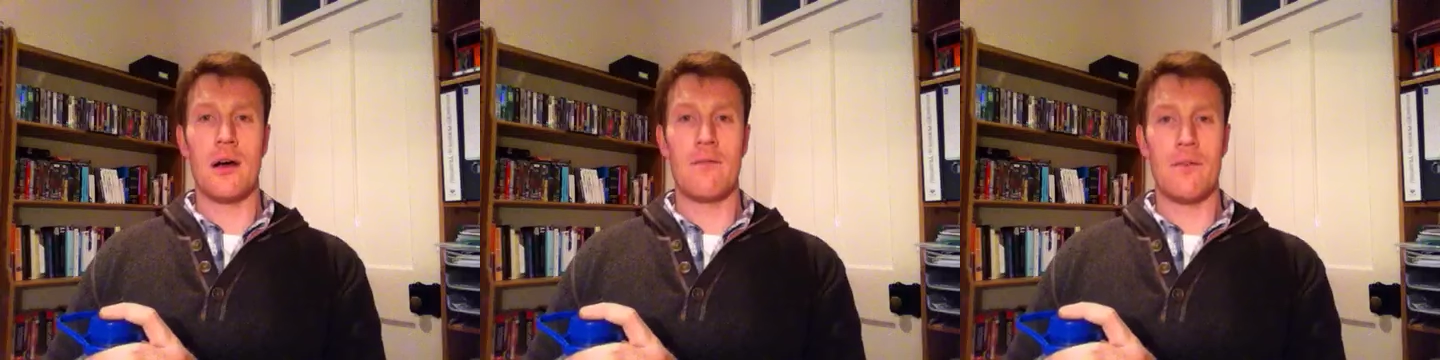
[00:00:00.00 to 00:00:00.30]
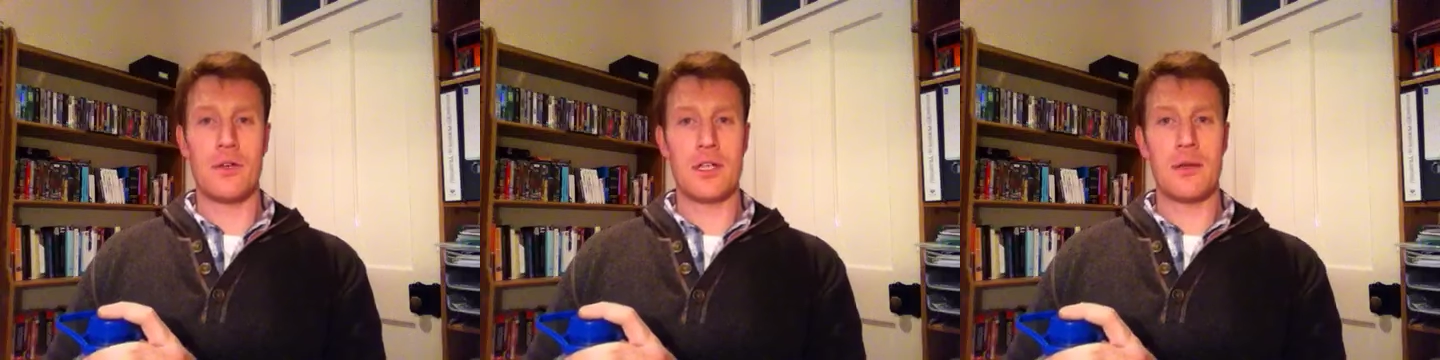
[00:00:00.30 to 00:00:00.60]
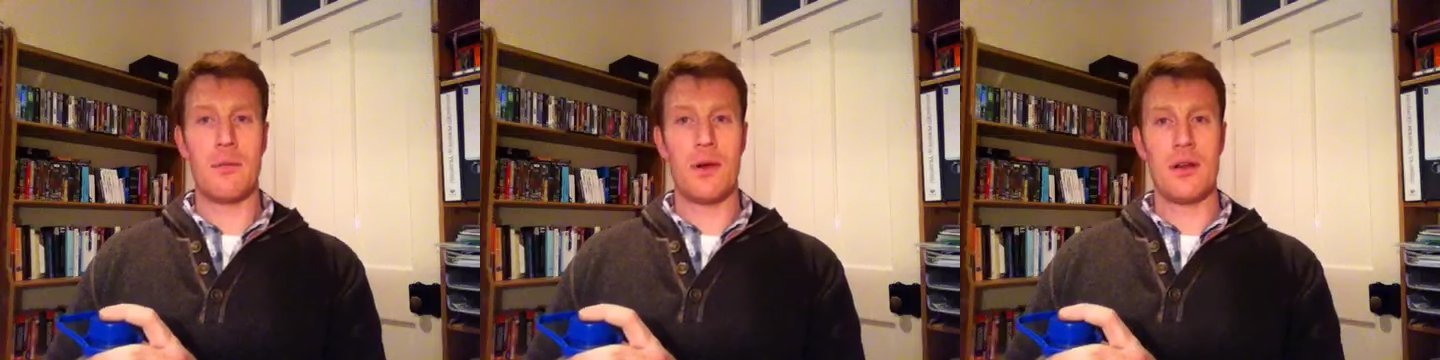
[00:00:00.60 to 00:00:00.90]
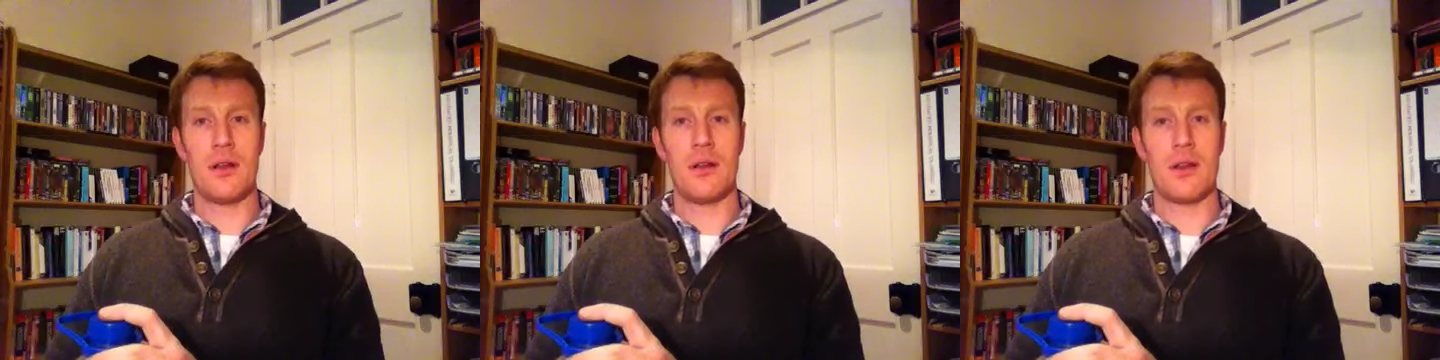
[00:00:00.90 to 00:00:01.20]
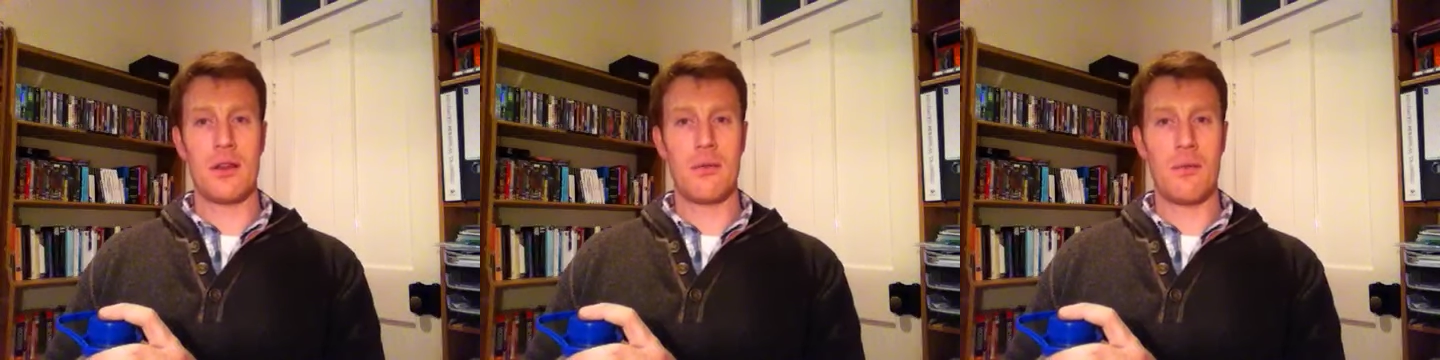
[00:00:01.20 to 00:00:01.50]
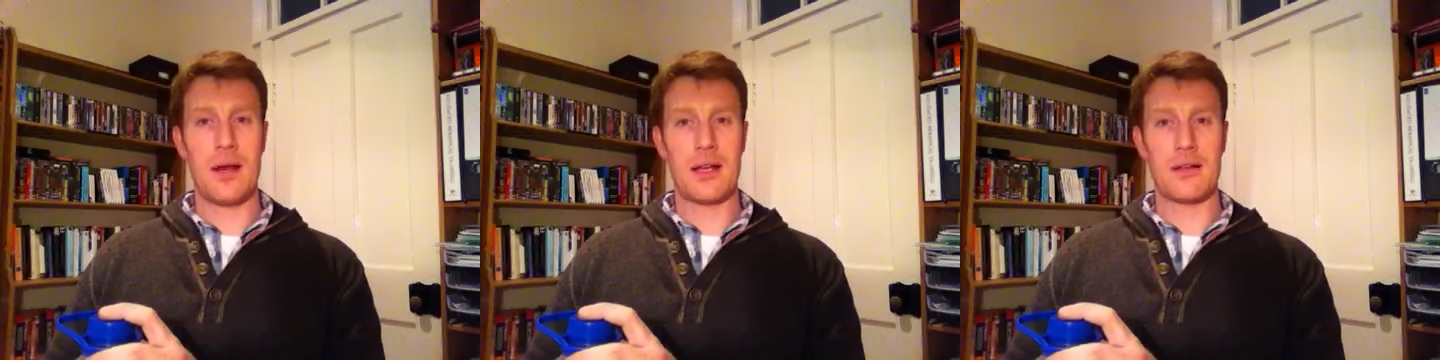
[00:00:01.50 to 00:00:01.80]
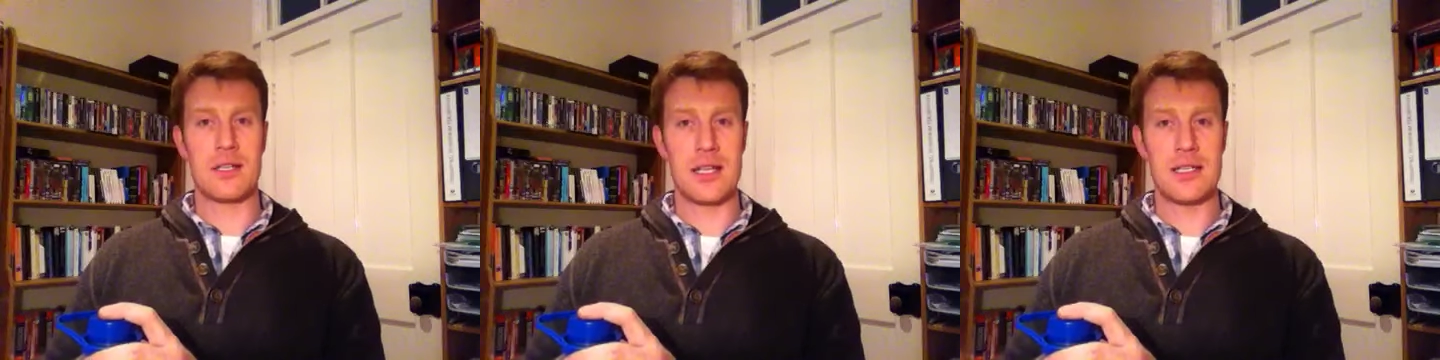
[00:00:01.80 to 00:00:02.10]
Unfortunately, when it
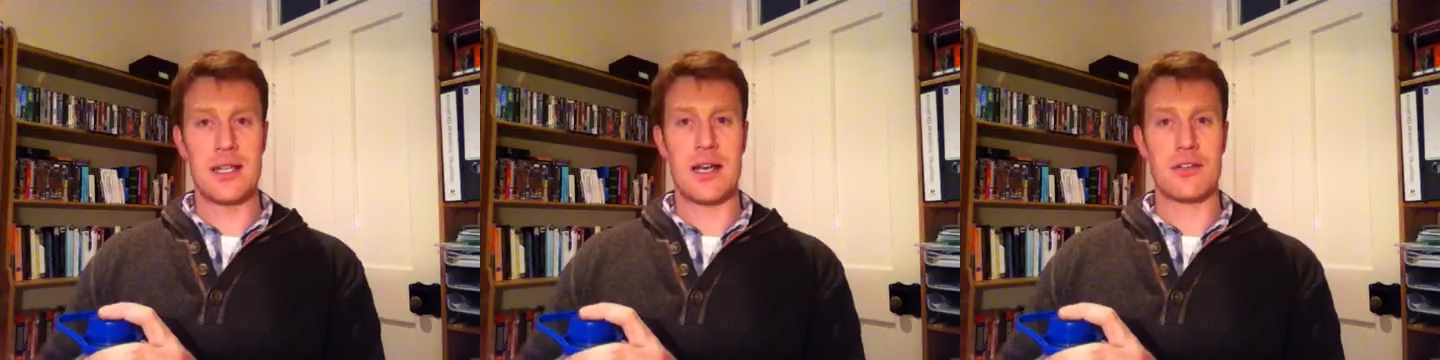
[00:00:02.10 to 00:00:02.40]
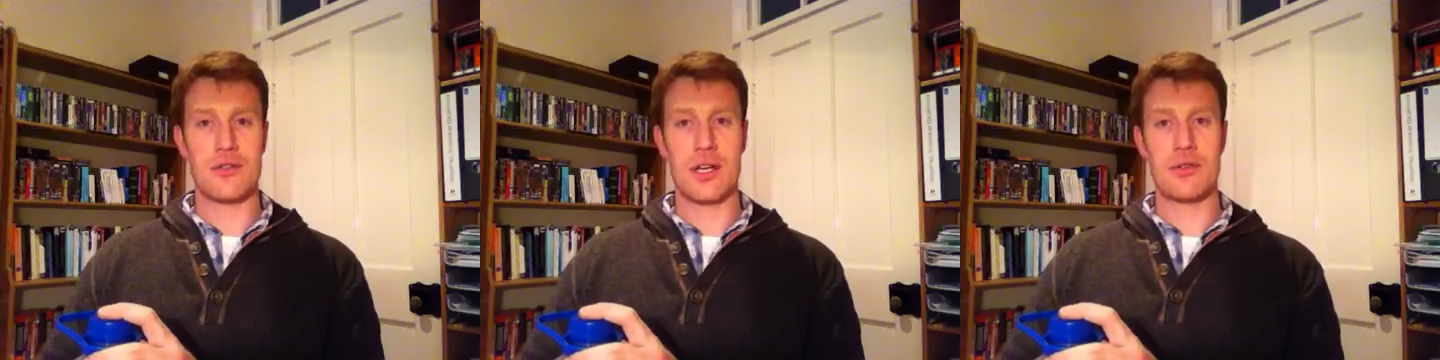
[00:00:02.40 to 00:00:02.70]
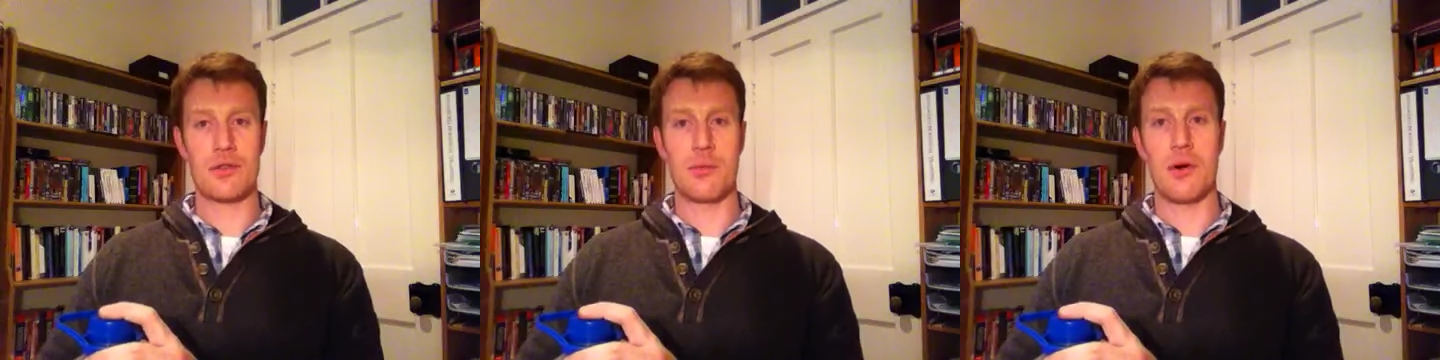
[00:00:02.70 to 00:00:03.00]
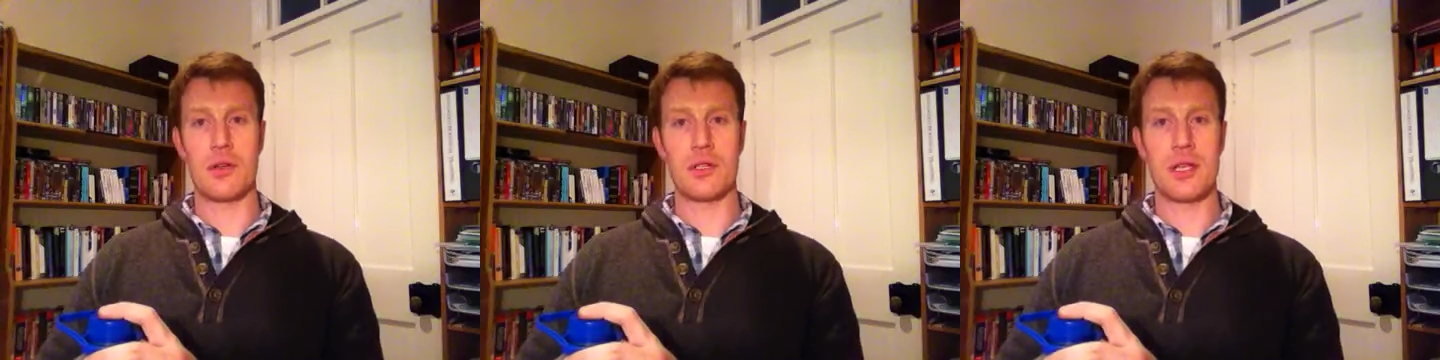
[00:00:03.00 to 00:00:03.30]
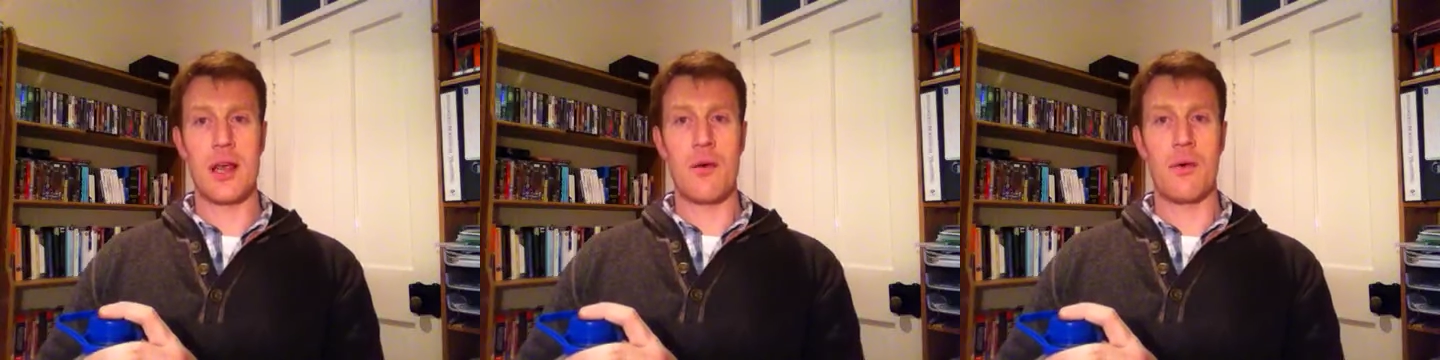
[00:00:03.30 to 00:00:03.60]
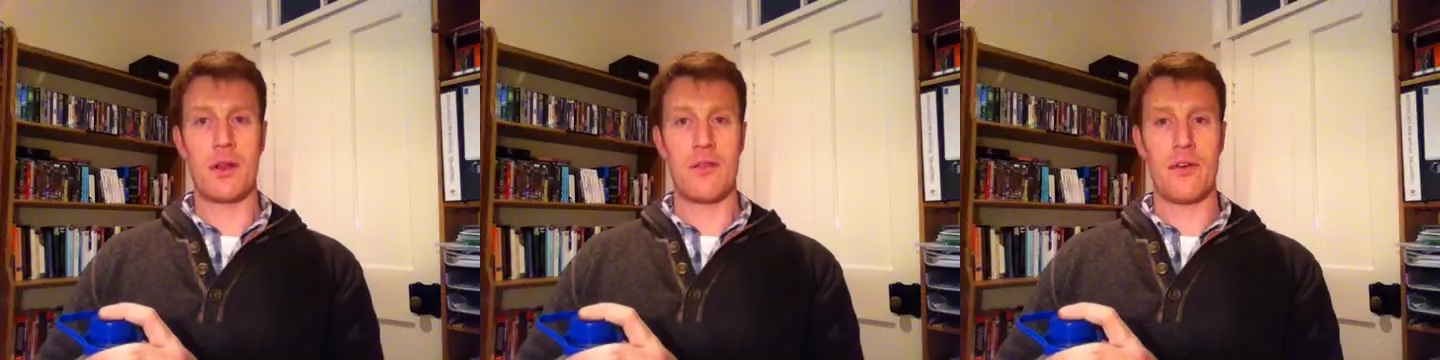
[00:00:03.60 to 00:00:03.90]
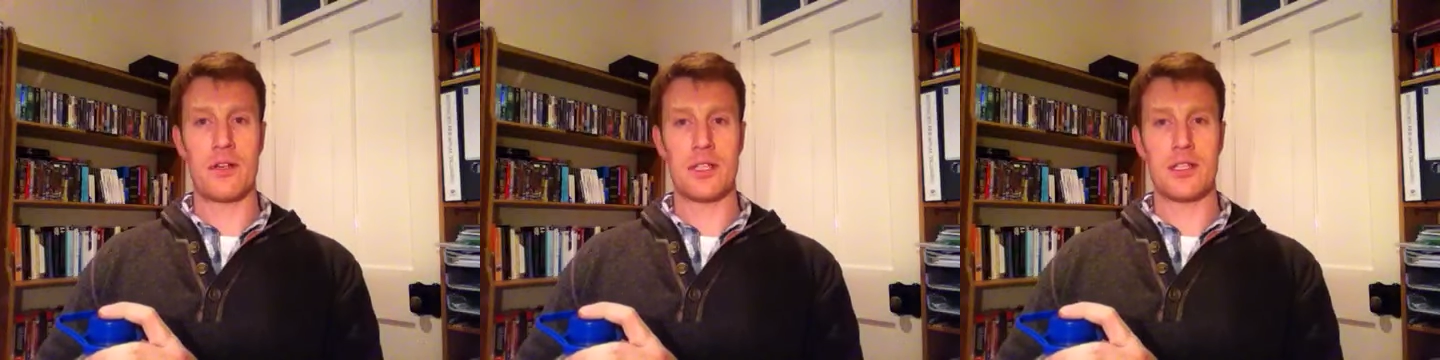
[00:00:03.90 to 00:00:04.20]
goes into that stress response, one of the
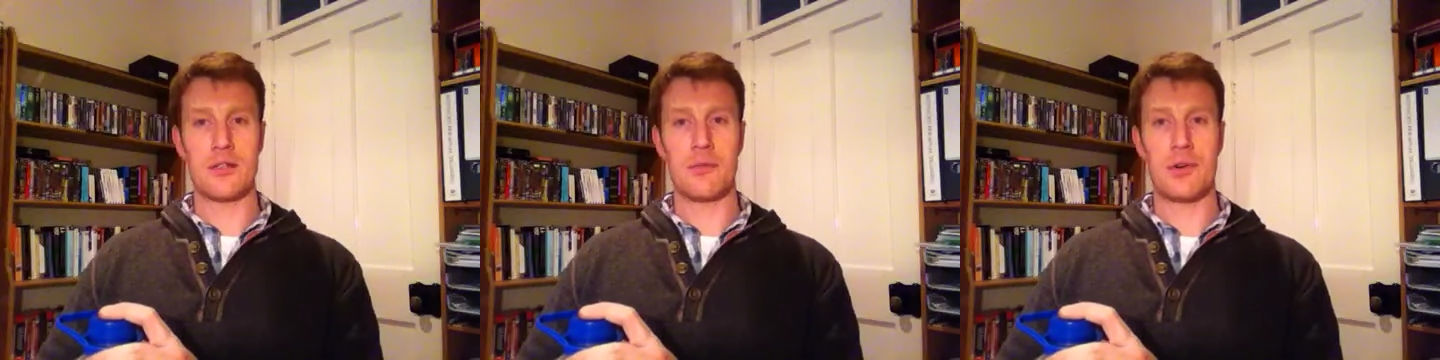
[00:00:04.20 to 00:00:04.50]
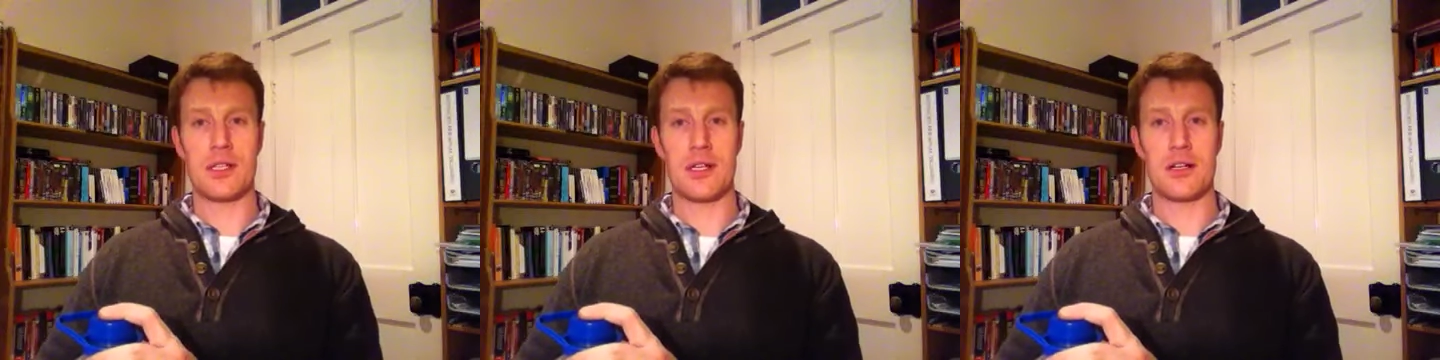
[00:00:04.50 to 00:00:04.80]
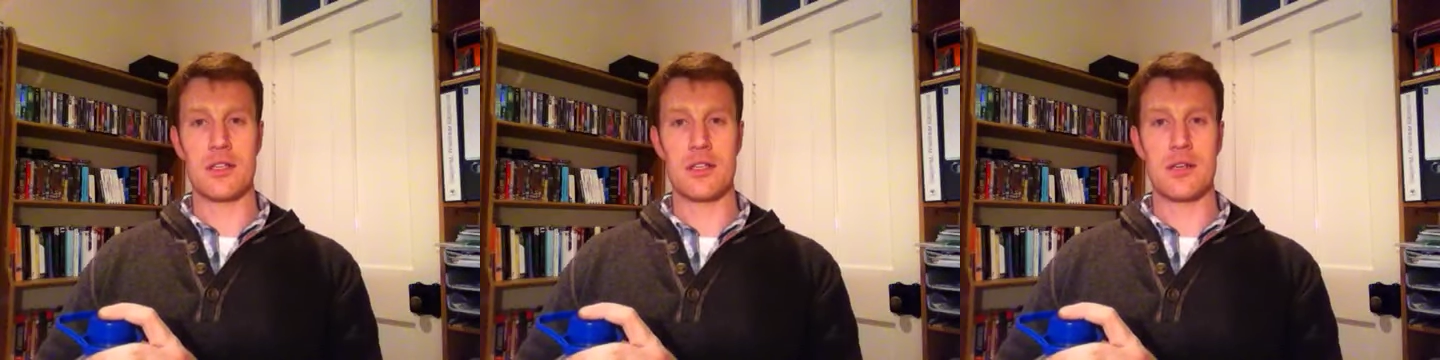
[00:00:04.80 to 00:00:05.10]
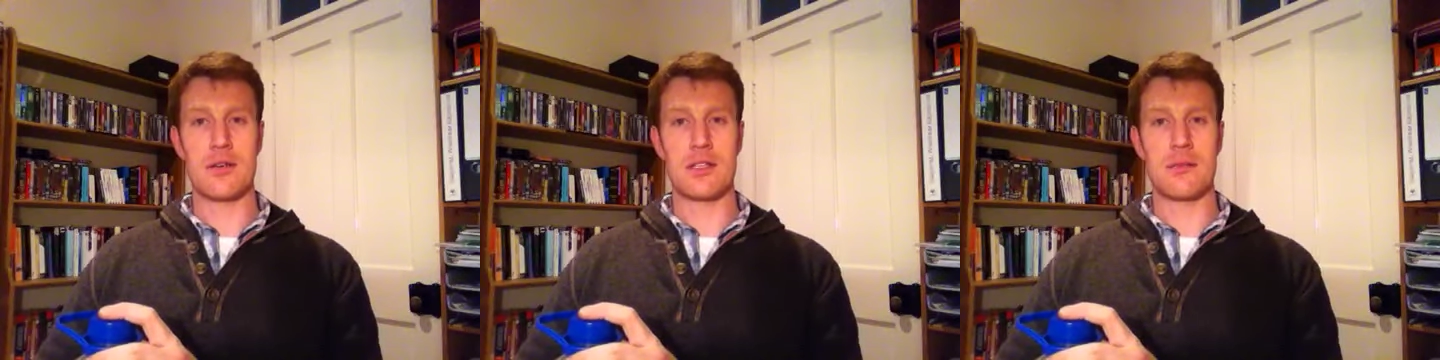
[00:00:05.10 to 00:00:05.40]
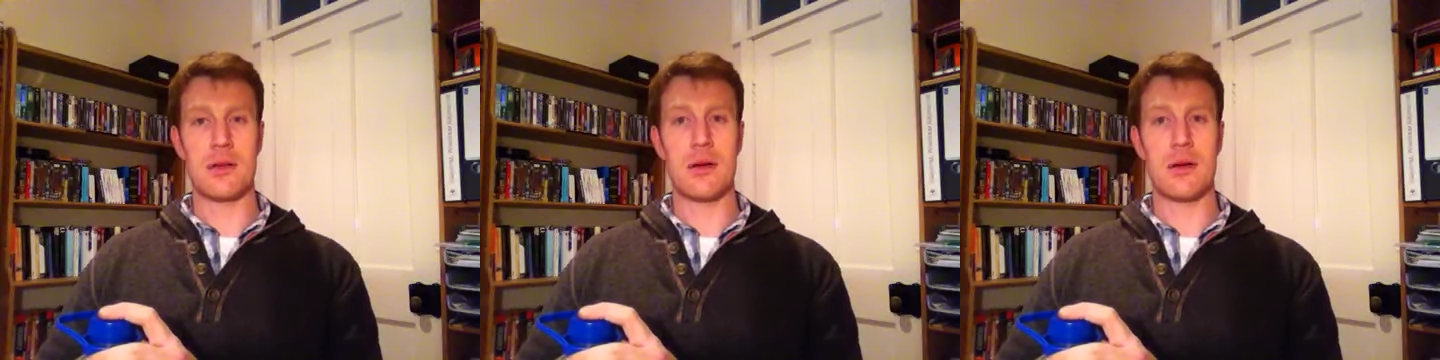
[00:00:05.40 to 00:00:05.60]
first things your body starts to do is it